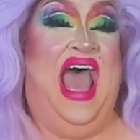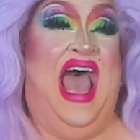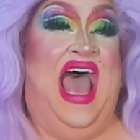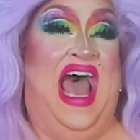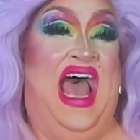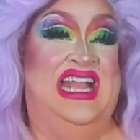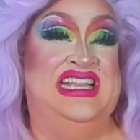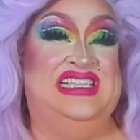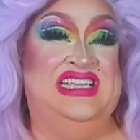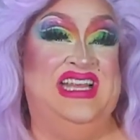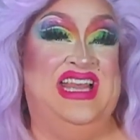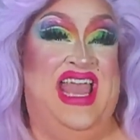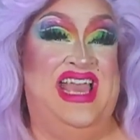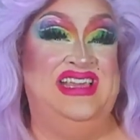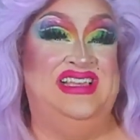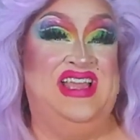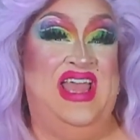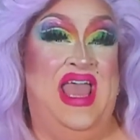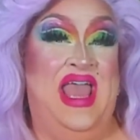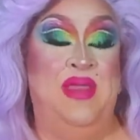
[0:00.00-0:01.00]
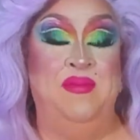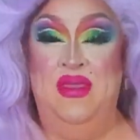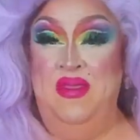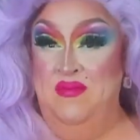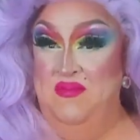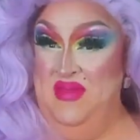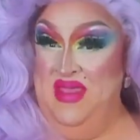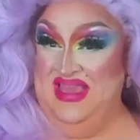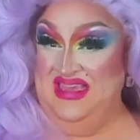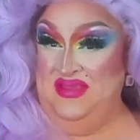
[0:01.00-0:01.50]
Until next
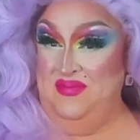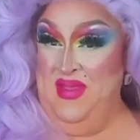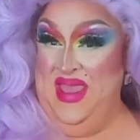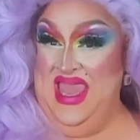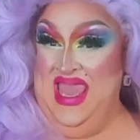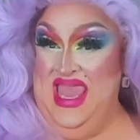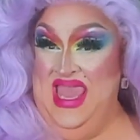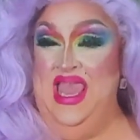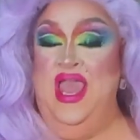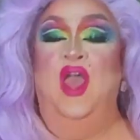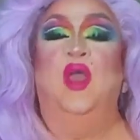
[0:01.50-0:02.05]
time, it's me!